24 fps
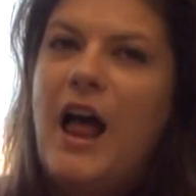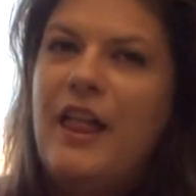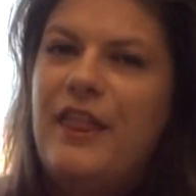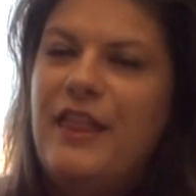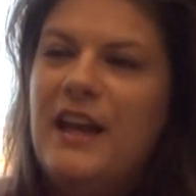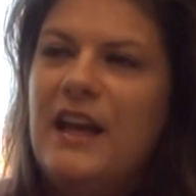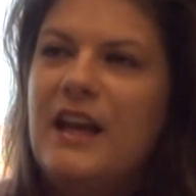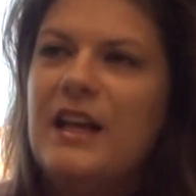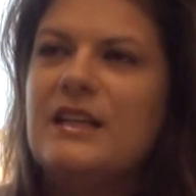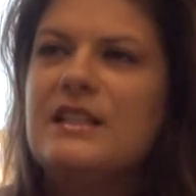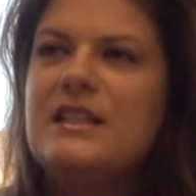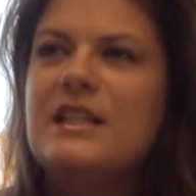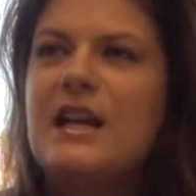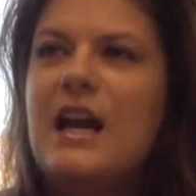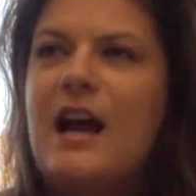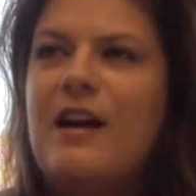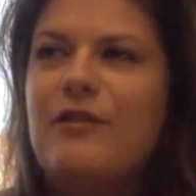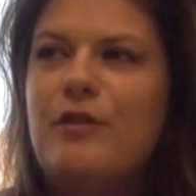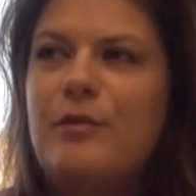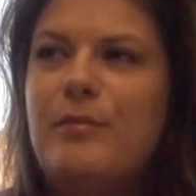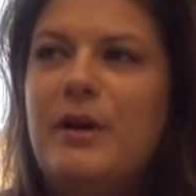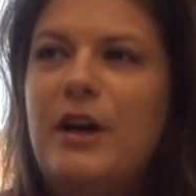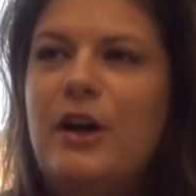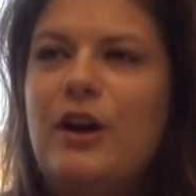I think it did
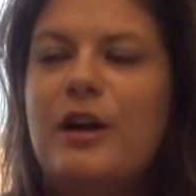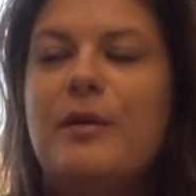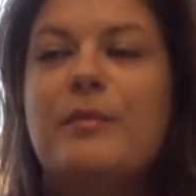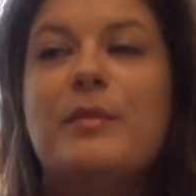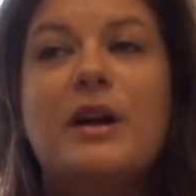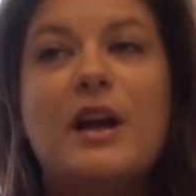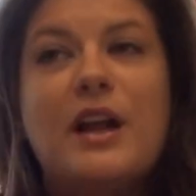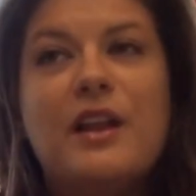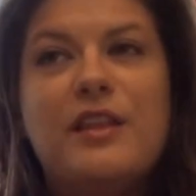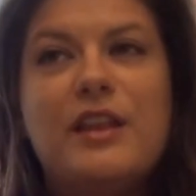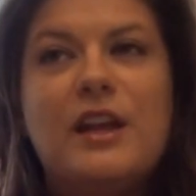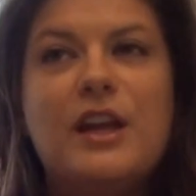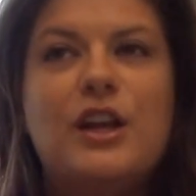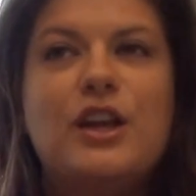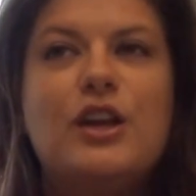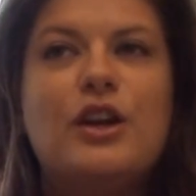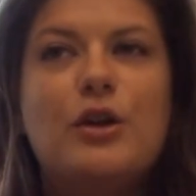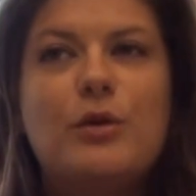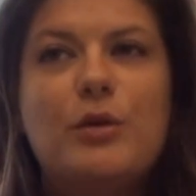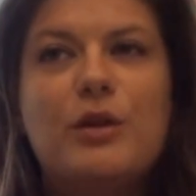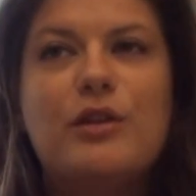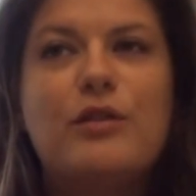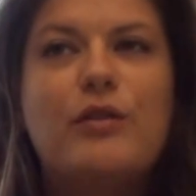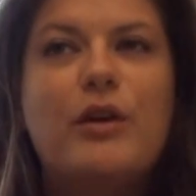have a bearing, but I think, you
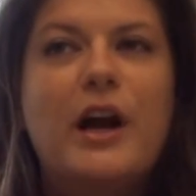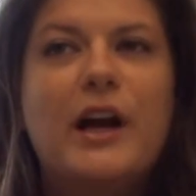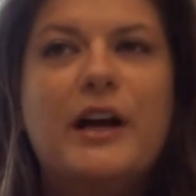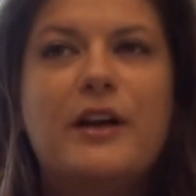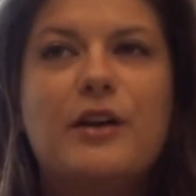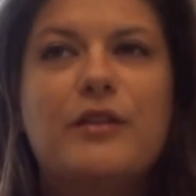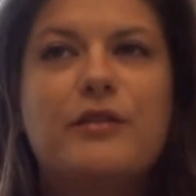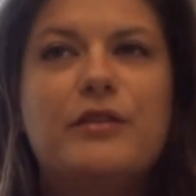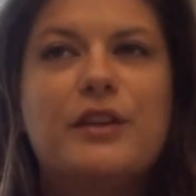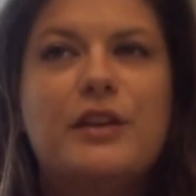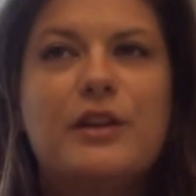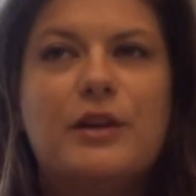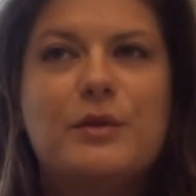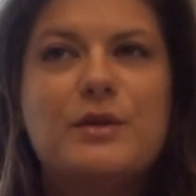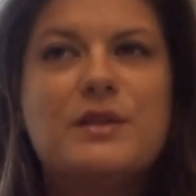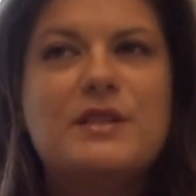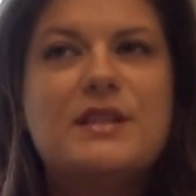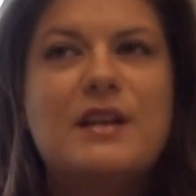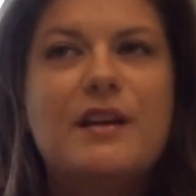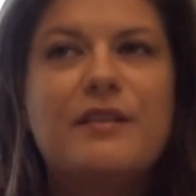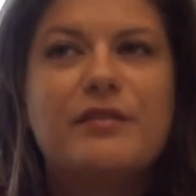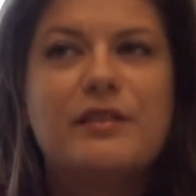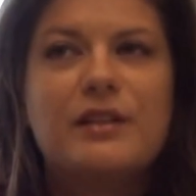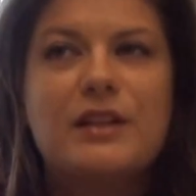know, with Crownover, there was
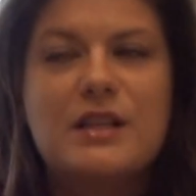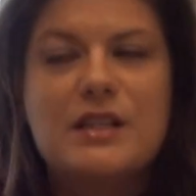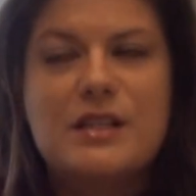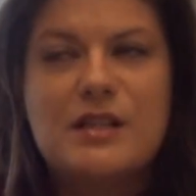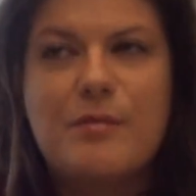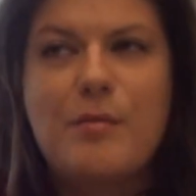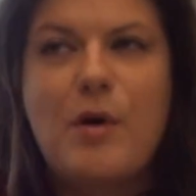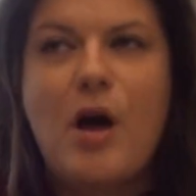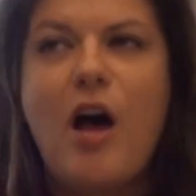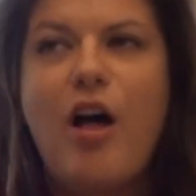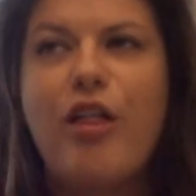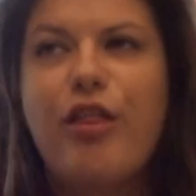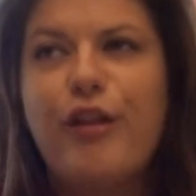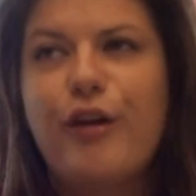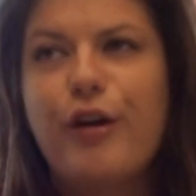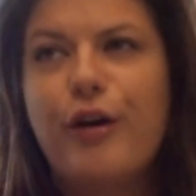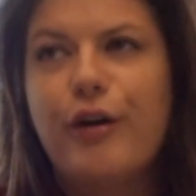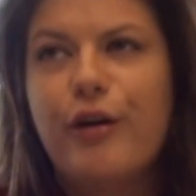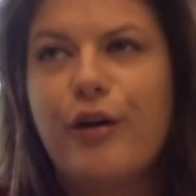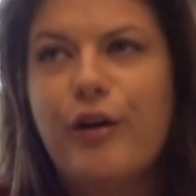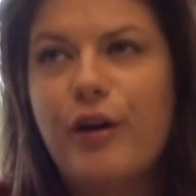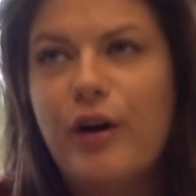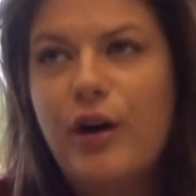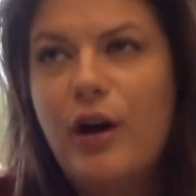definitely some
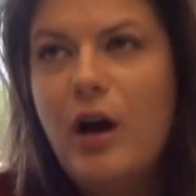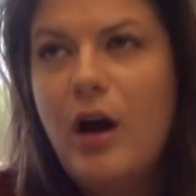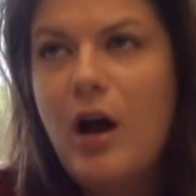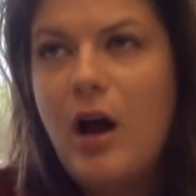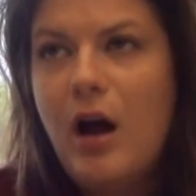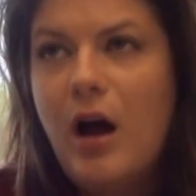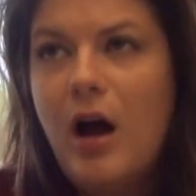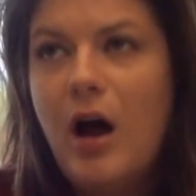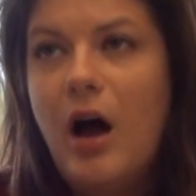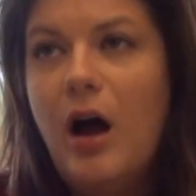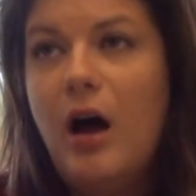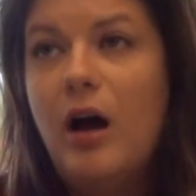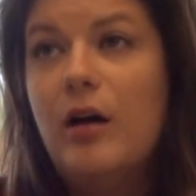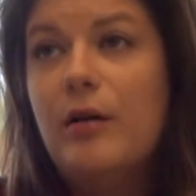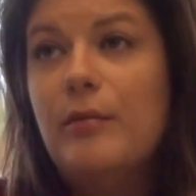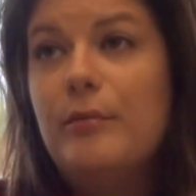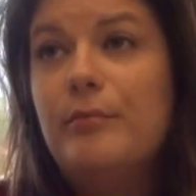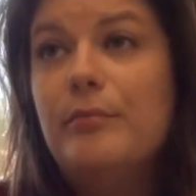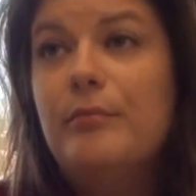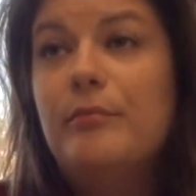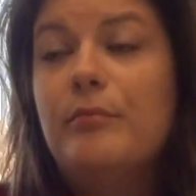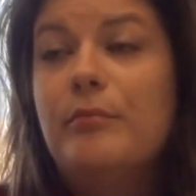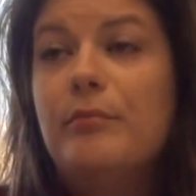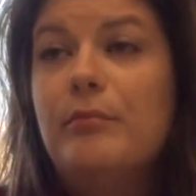other
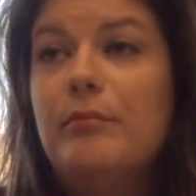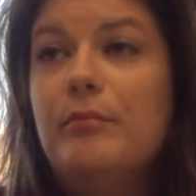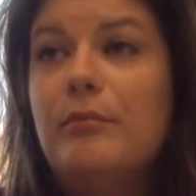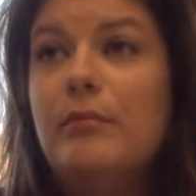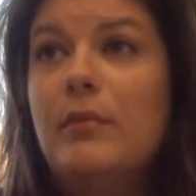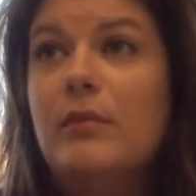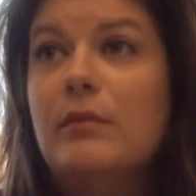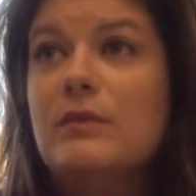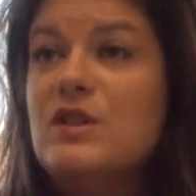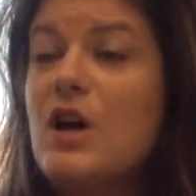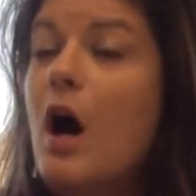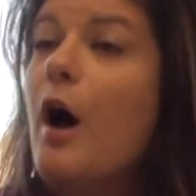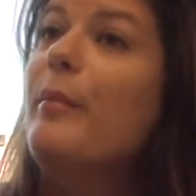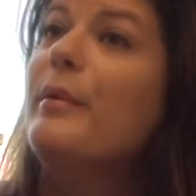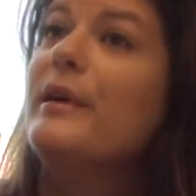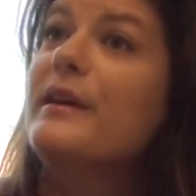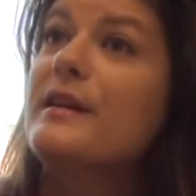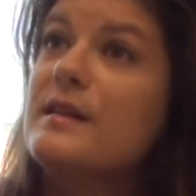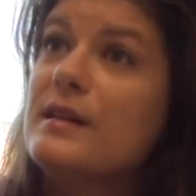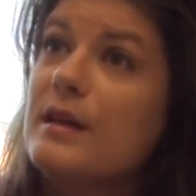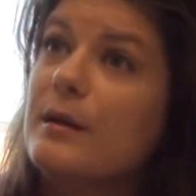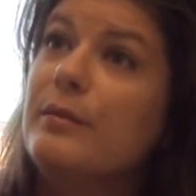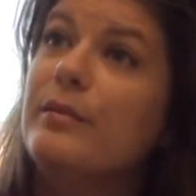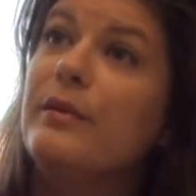
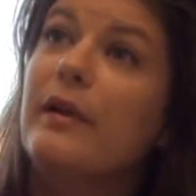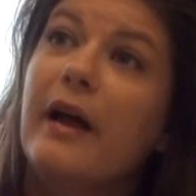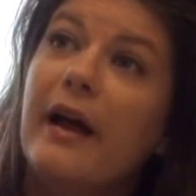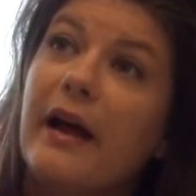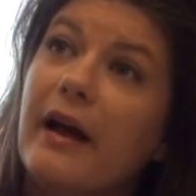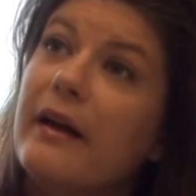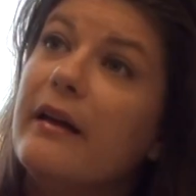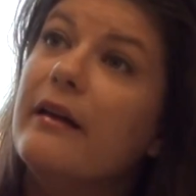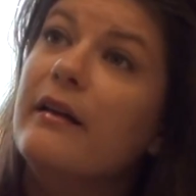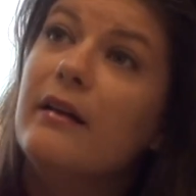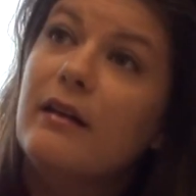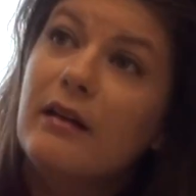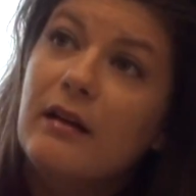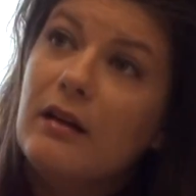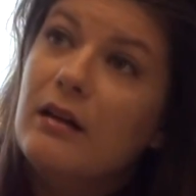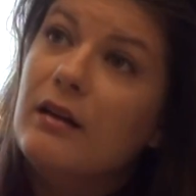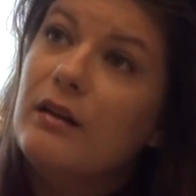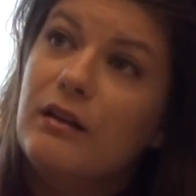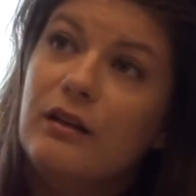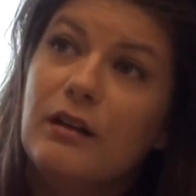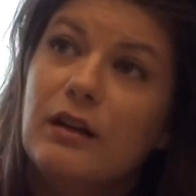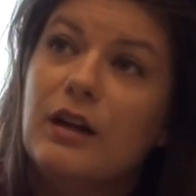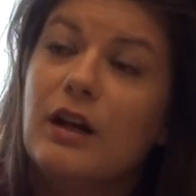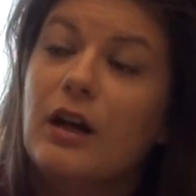topics at play.
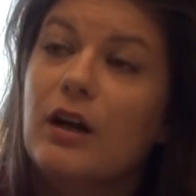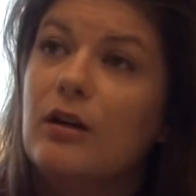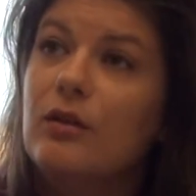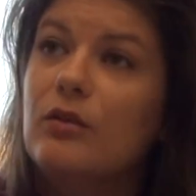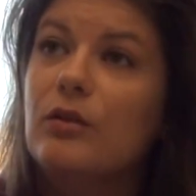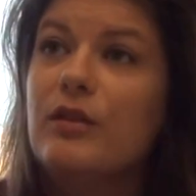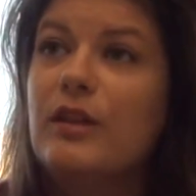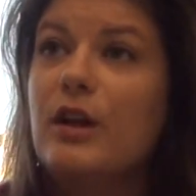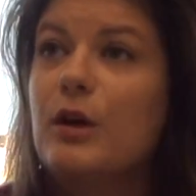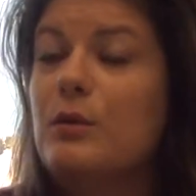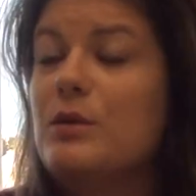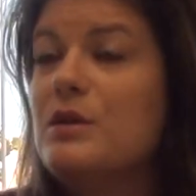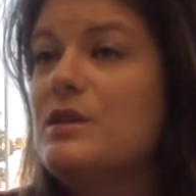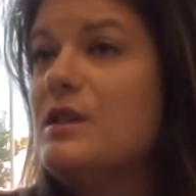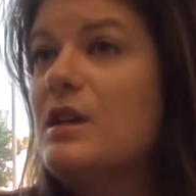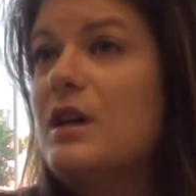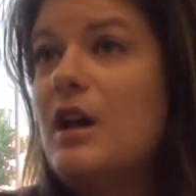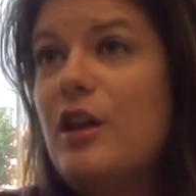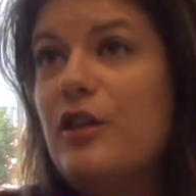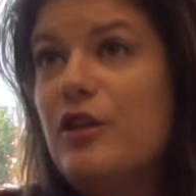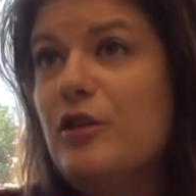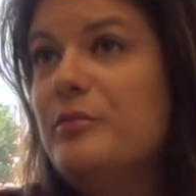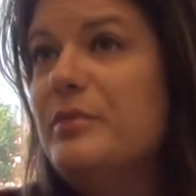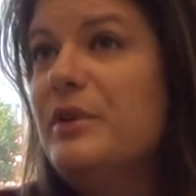You know, there was
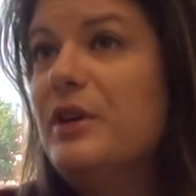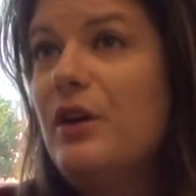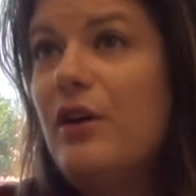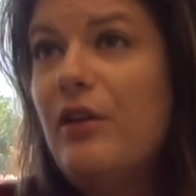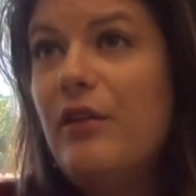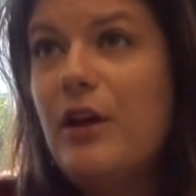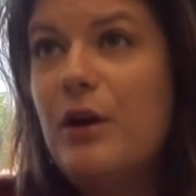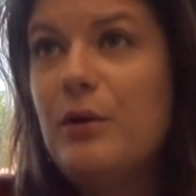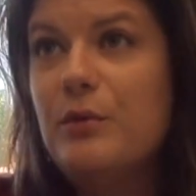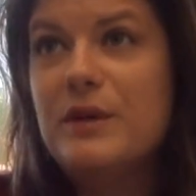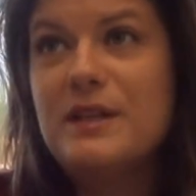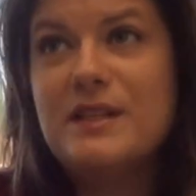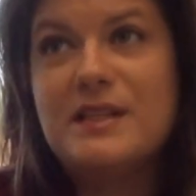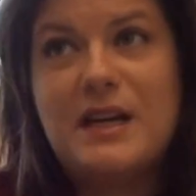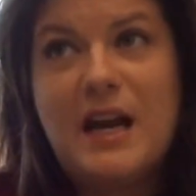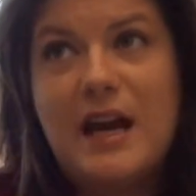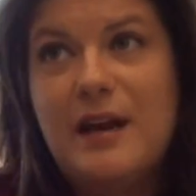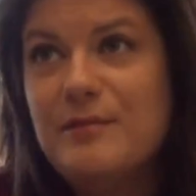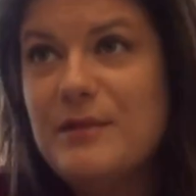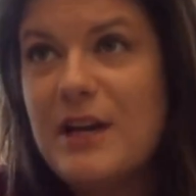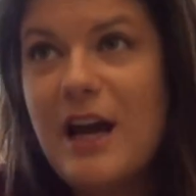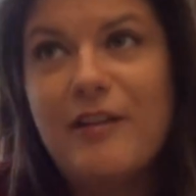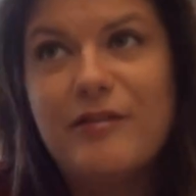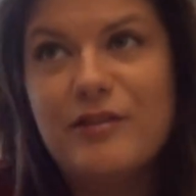another bill that was
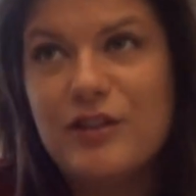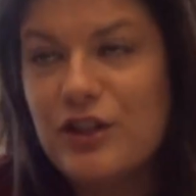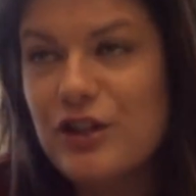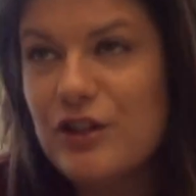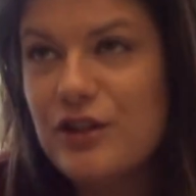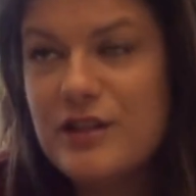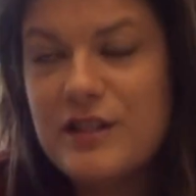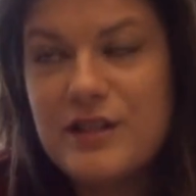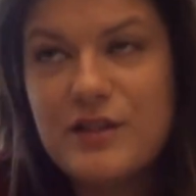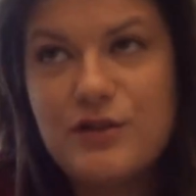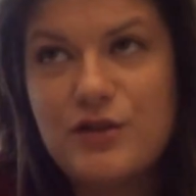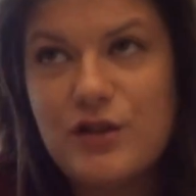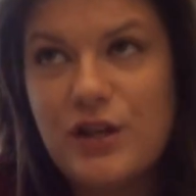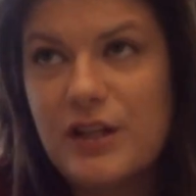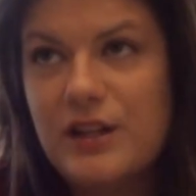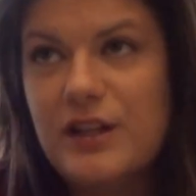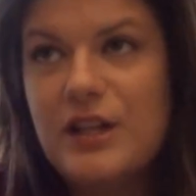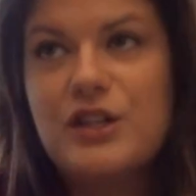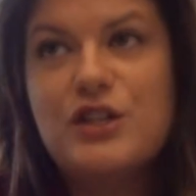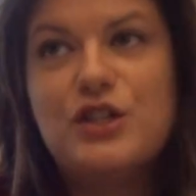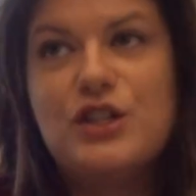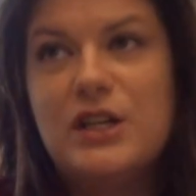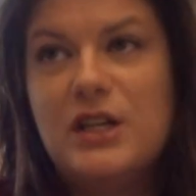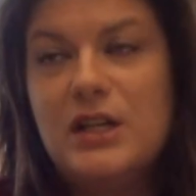named after her district
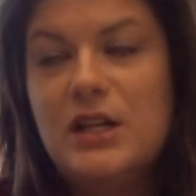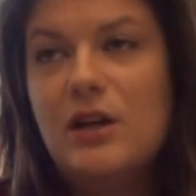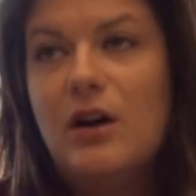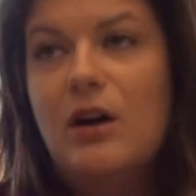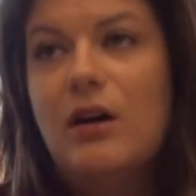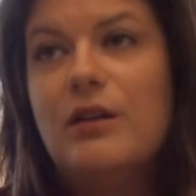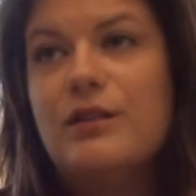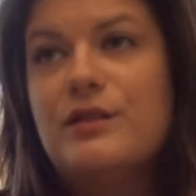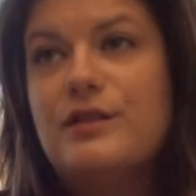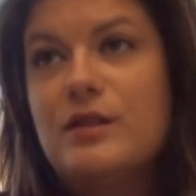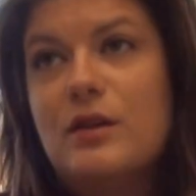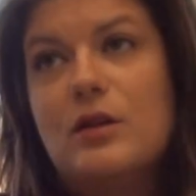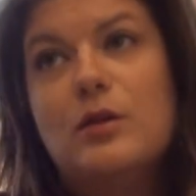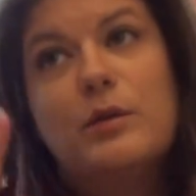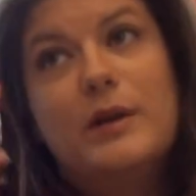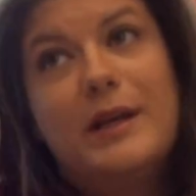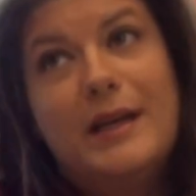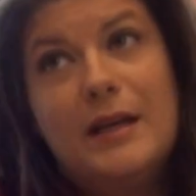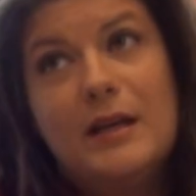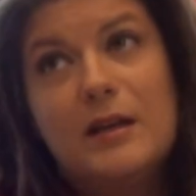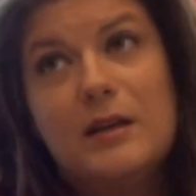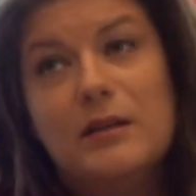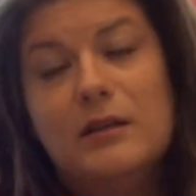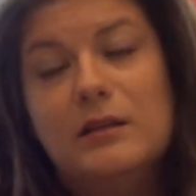that she also
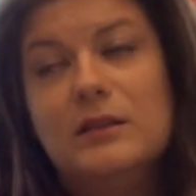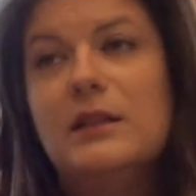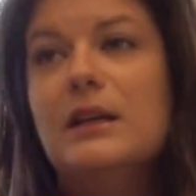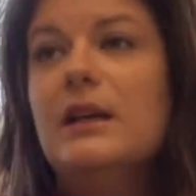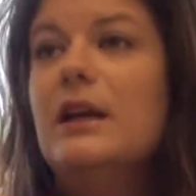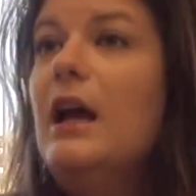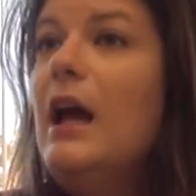killed,